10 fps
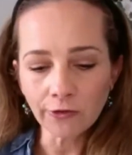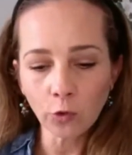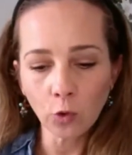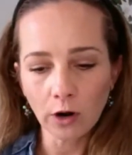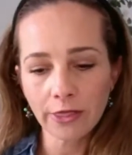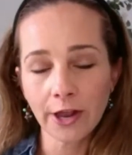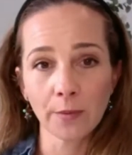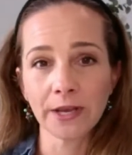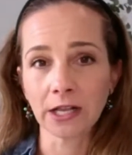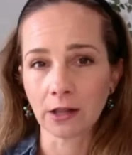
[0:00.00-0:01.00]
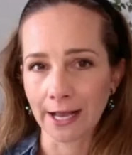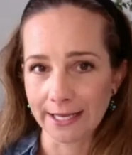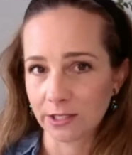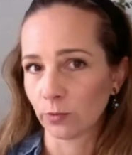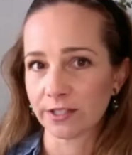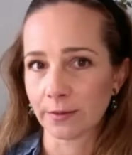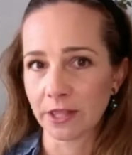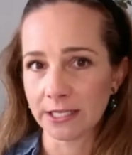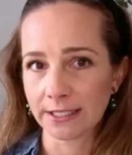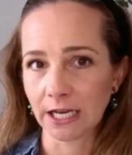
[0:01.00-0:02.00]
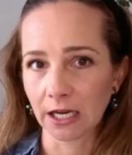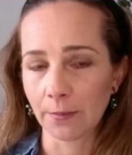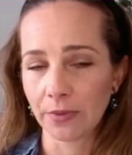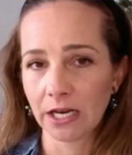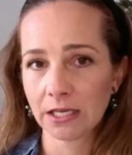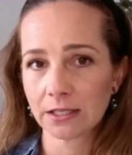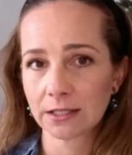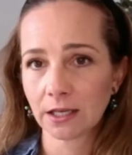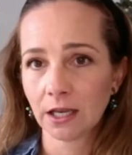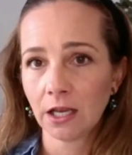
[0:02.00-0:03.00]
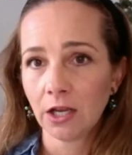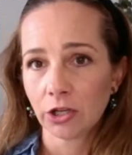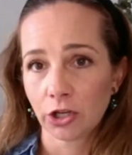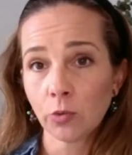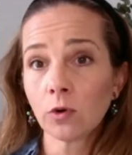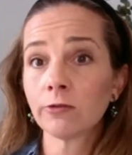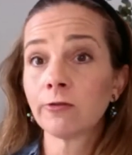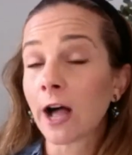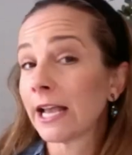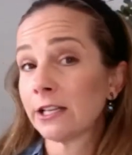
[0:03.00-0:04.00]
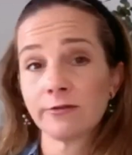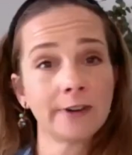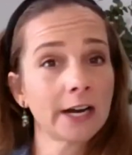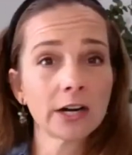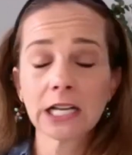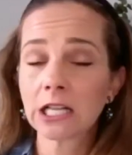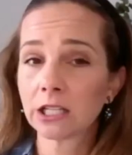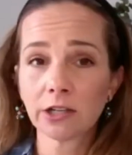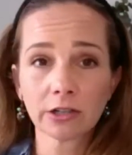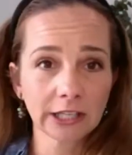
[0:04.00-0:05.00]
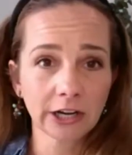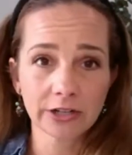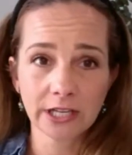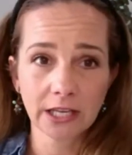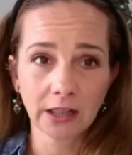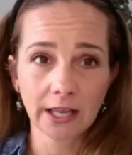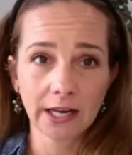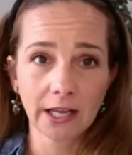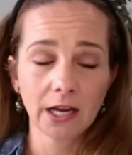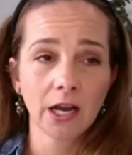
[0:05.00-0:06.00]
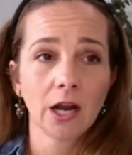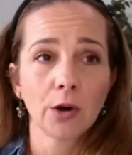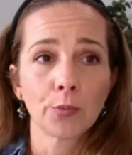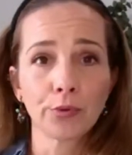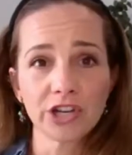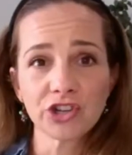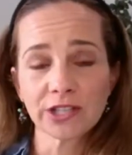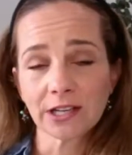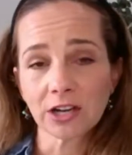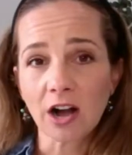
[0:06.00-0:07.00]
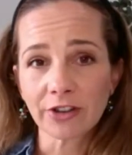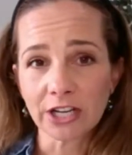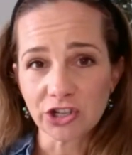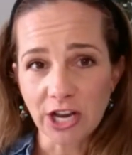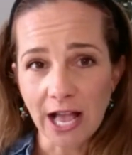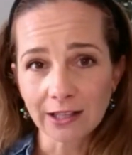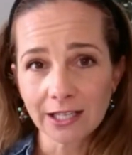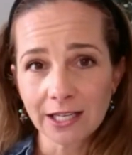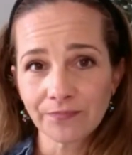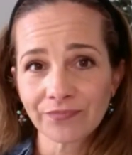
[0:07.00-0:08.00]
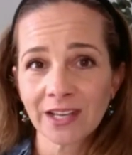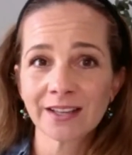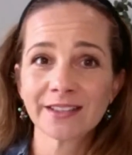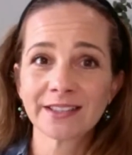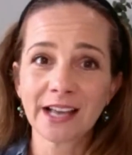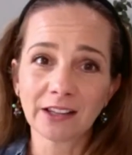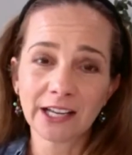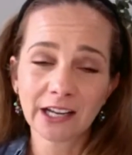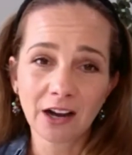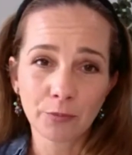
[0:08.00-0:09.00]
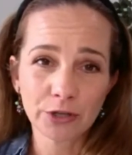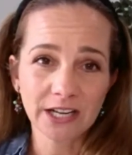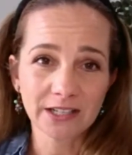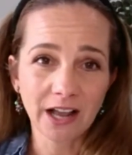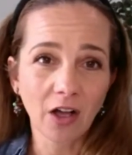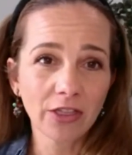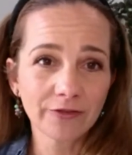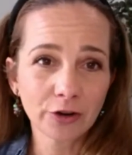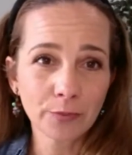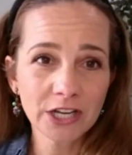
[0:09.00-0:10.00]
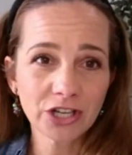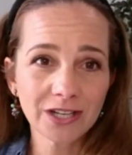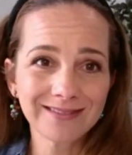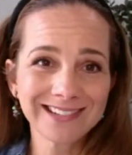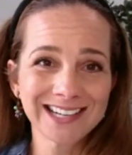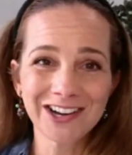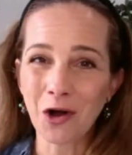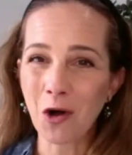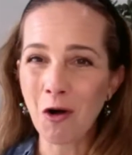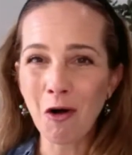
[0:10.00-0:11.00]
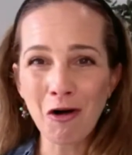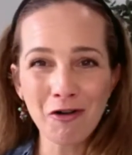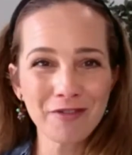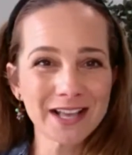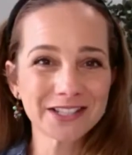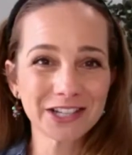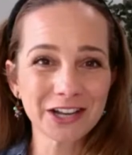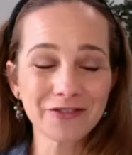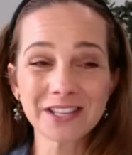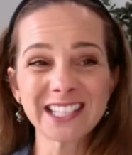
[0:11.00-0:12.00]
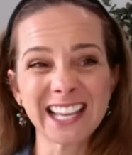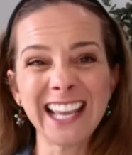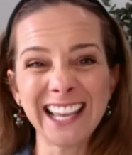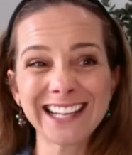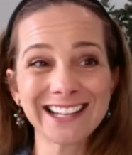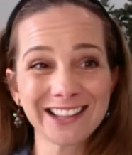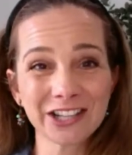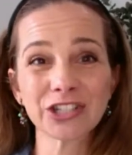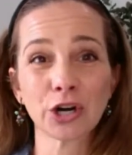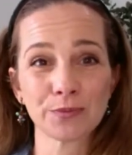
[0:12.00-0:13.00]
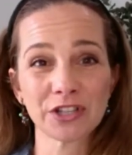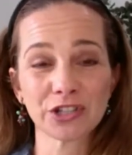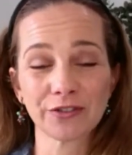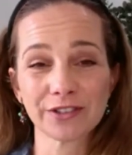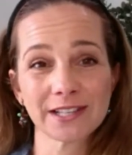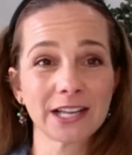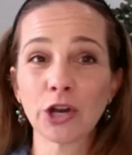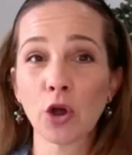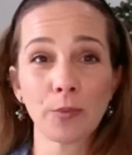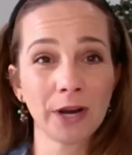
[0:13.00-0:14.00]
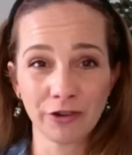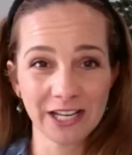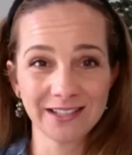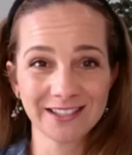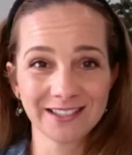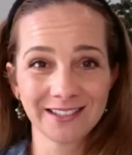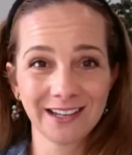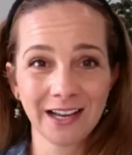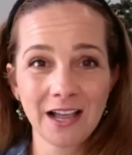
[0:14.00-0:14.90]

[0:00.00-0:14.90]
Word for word: for therapy clients with some of these tech companies you will find very clearly articulated breaches in confidentiality, selling of protected health information, all that stuff, it's in the terms and services that nobody reads.